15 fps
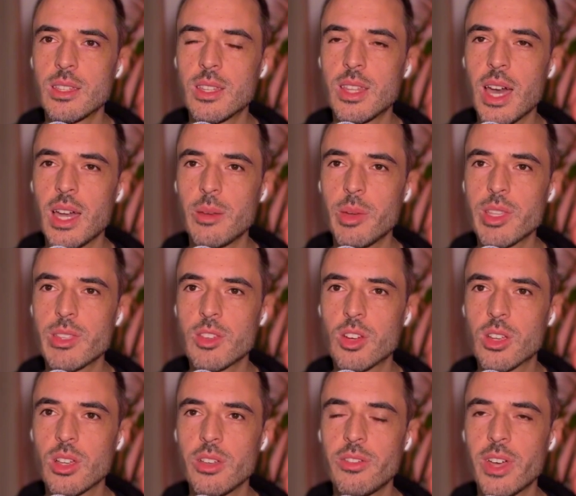Dynamite
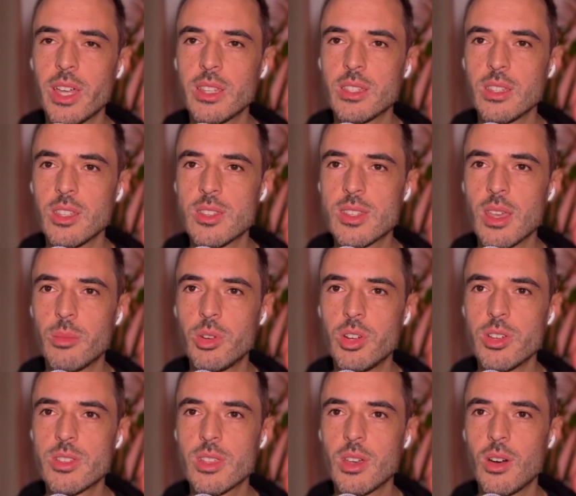Circle event in the summer.
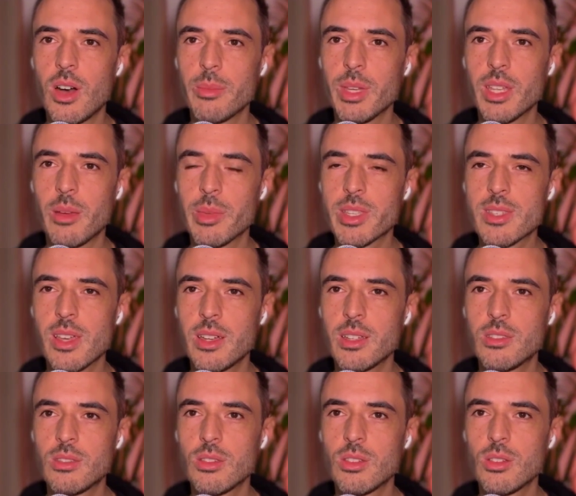So I mean, I'm
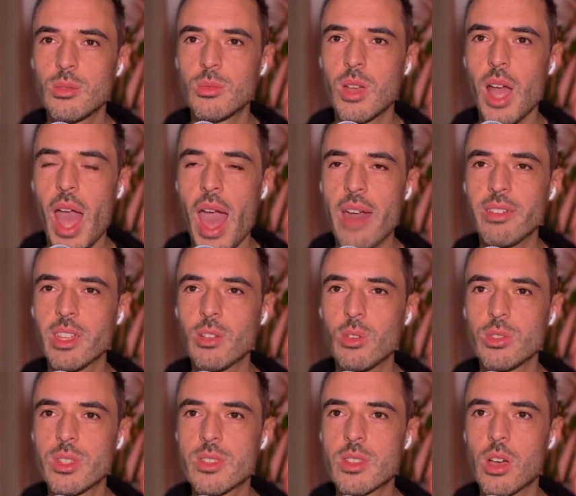excited to having all
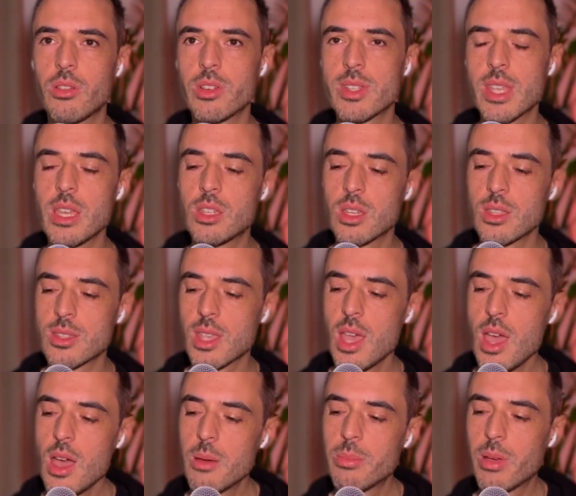these conversations.
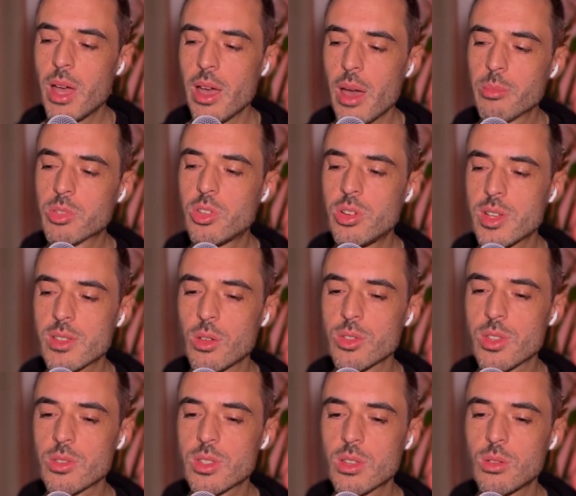I'm curious
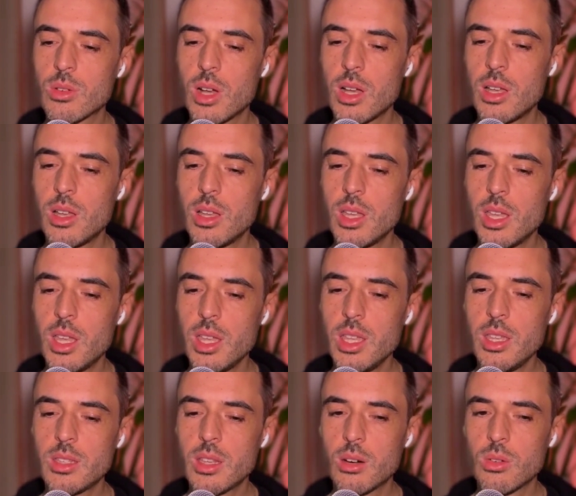also. So you
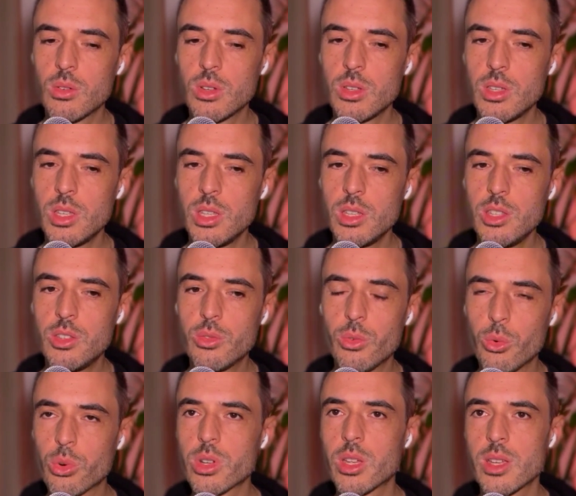know, you
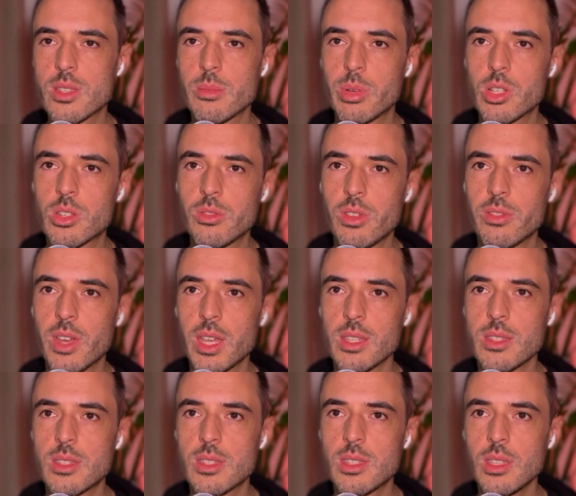organize a bunch of
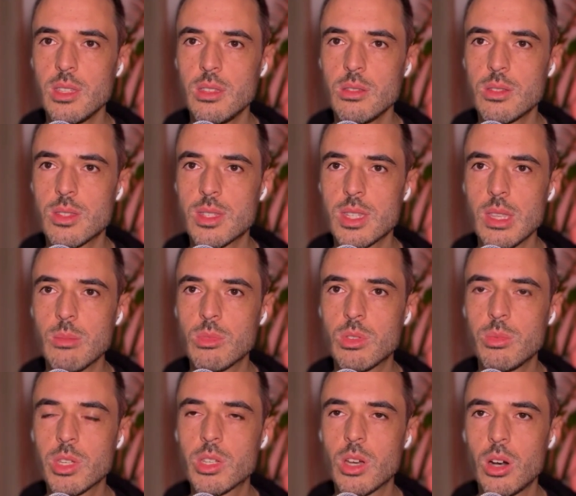events. You seem to
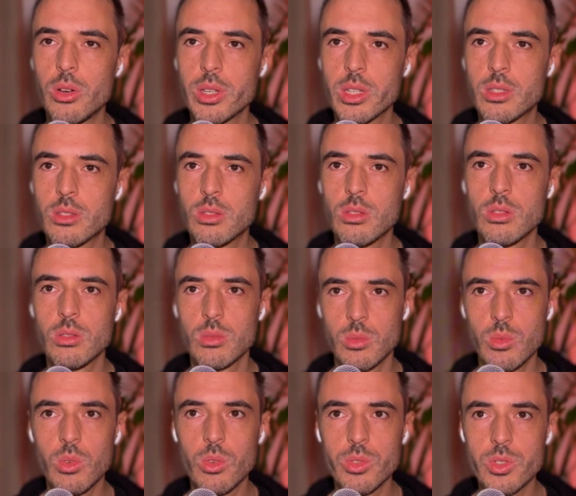be going to
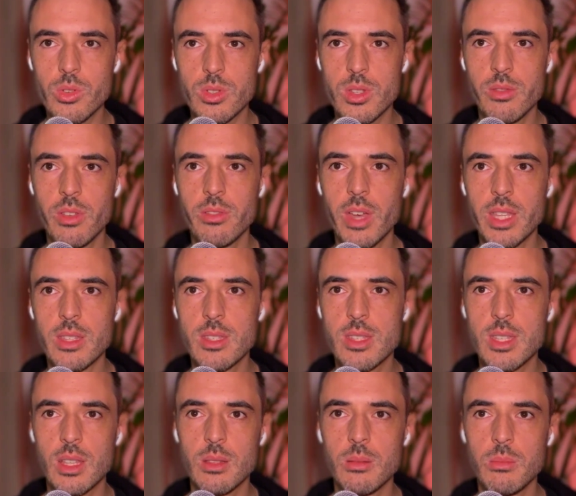all sorts of
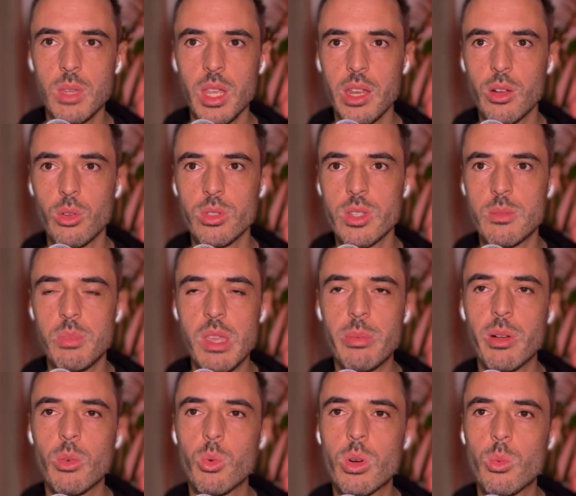events and meeting all these
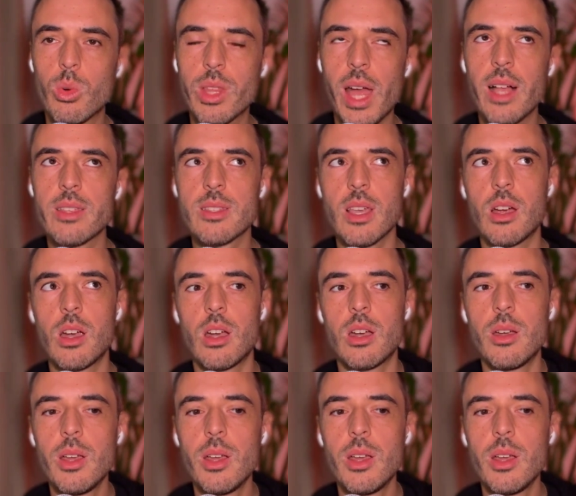people. What else are